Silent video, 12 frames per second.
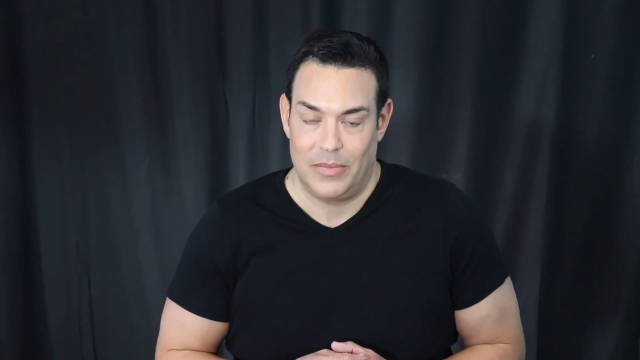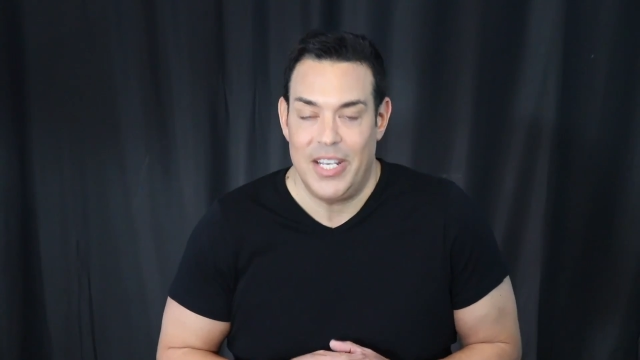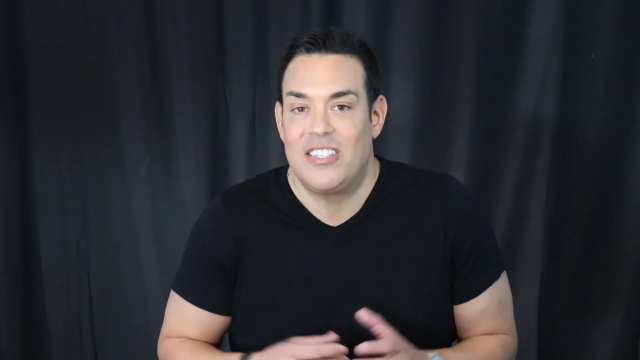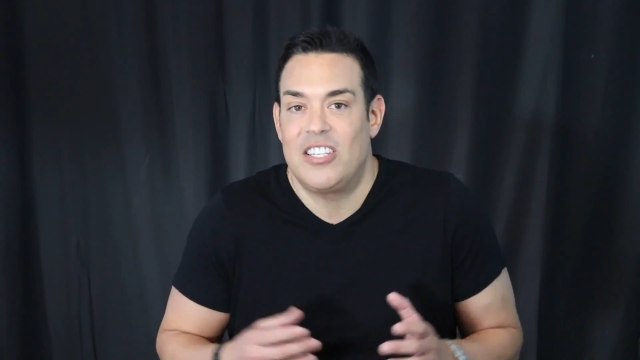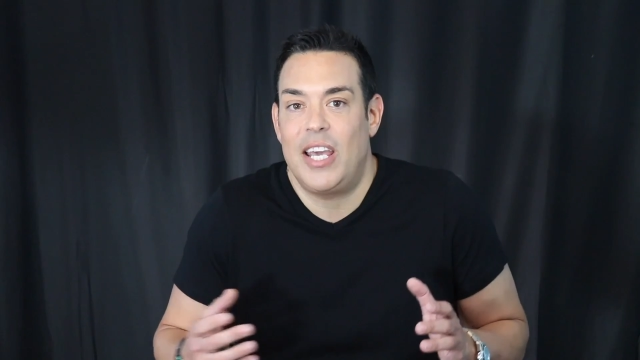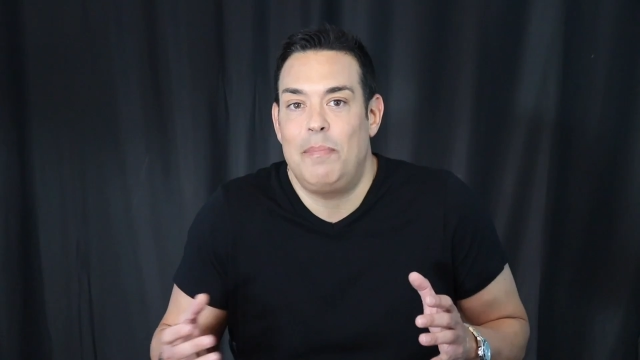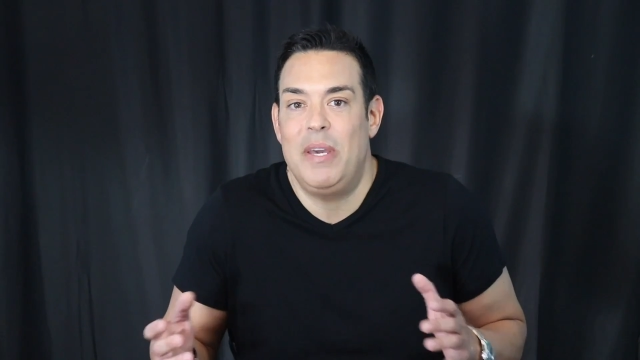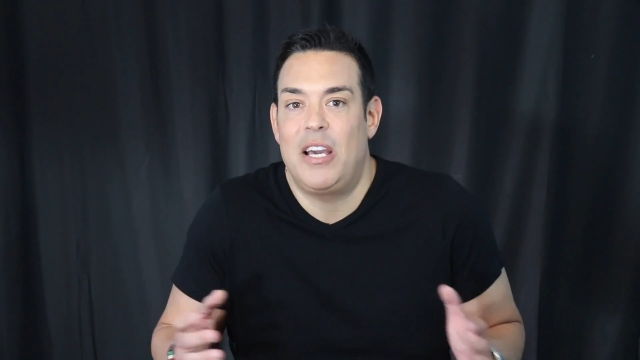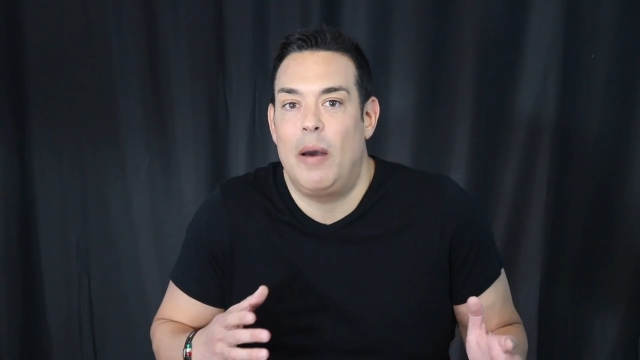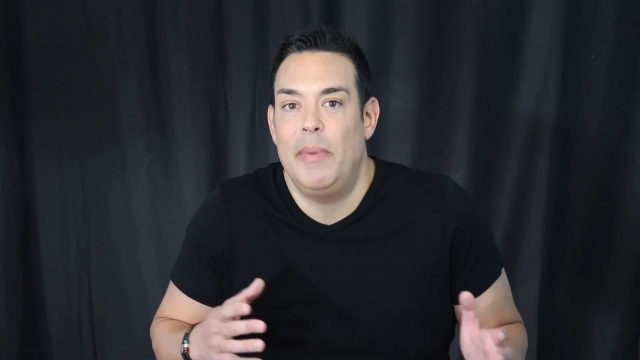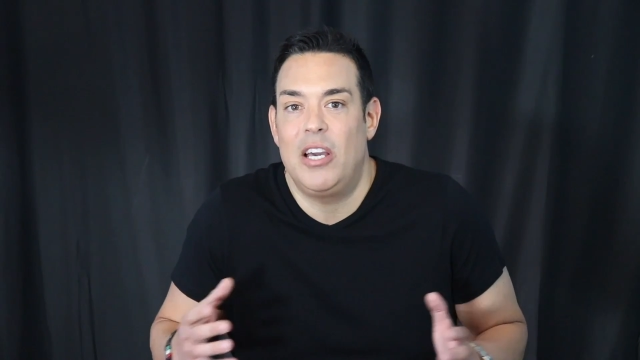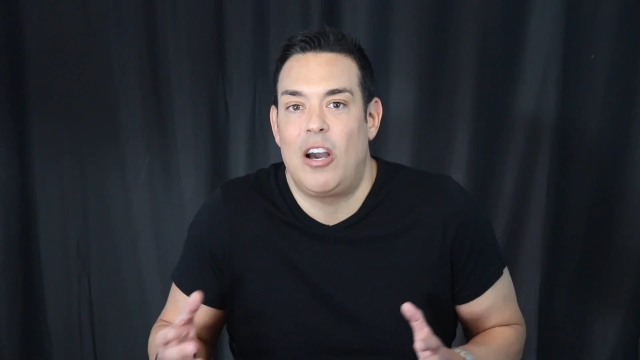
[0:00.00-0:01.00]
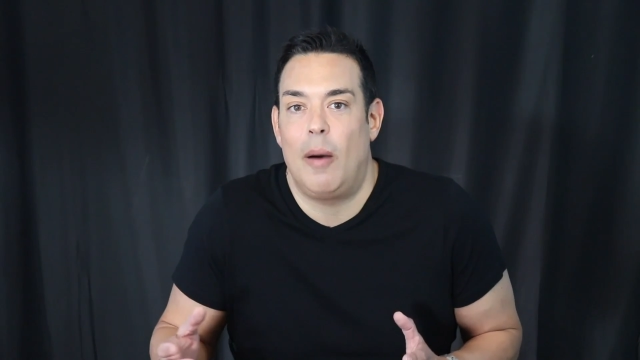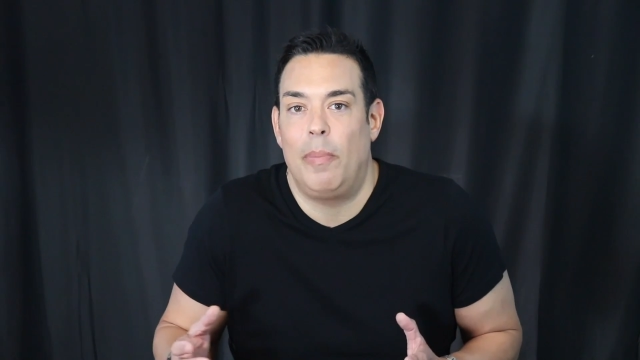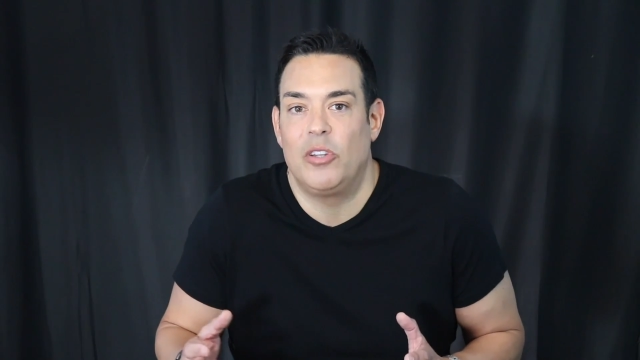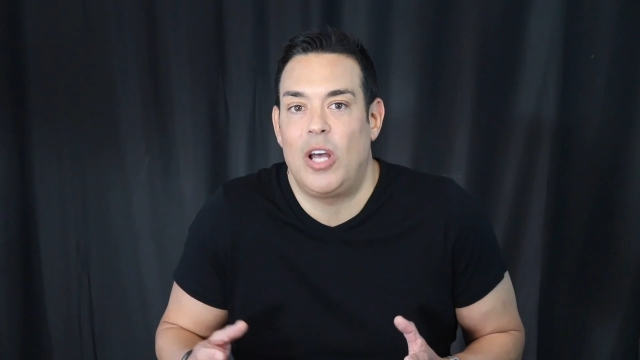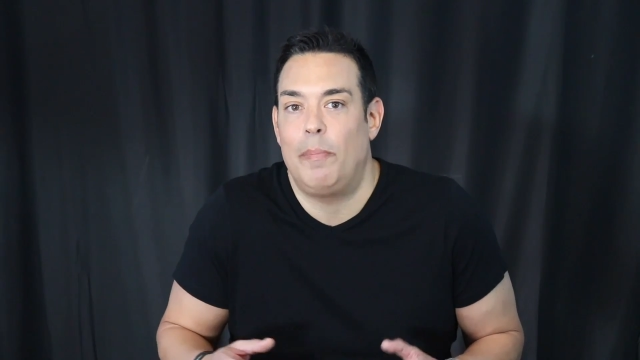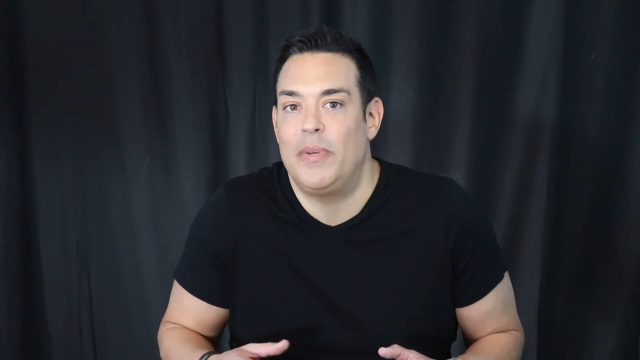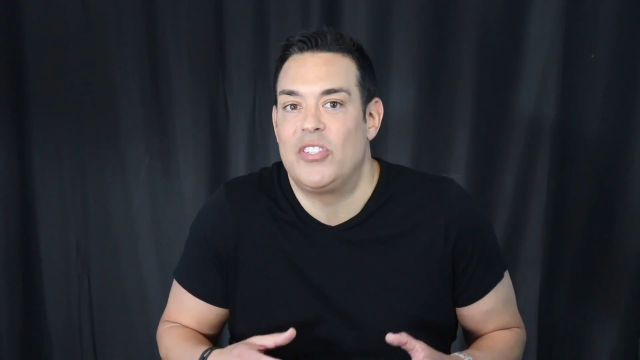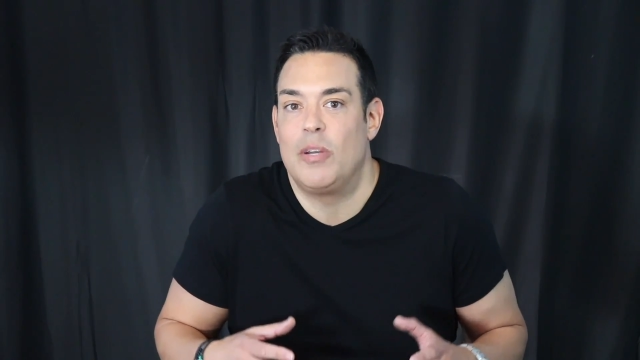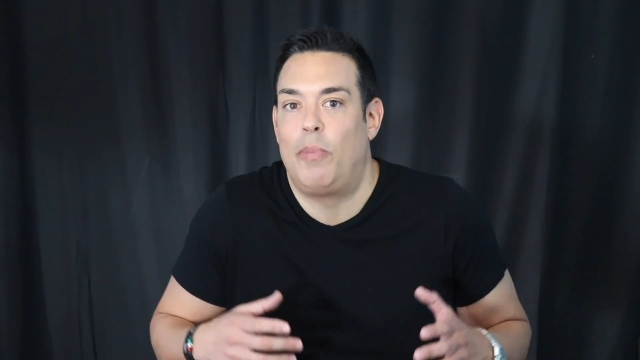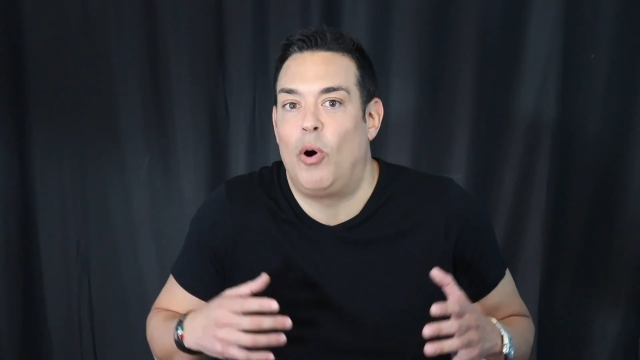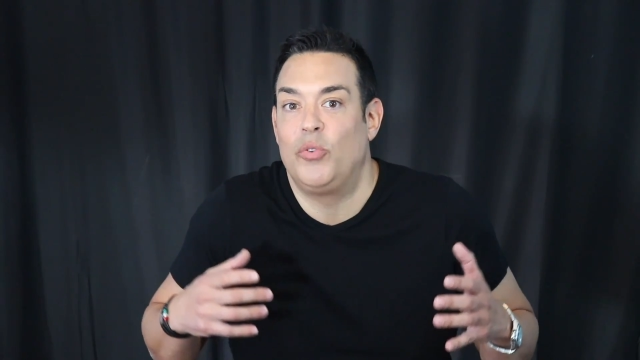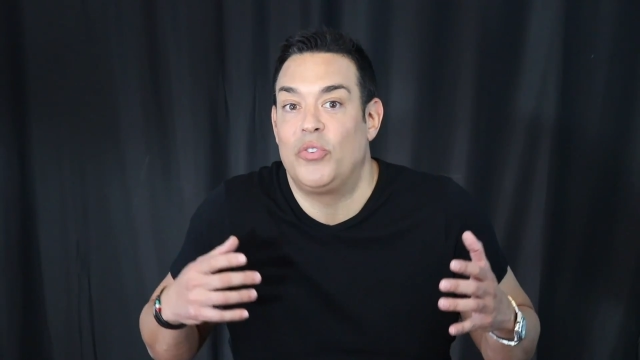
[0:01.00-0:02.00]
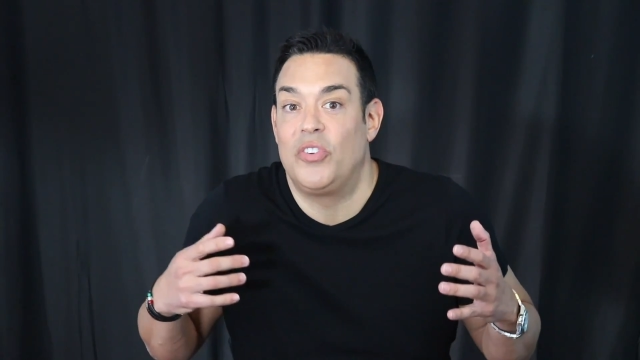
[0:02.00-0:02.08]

It's like becoming coupled up is supposed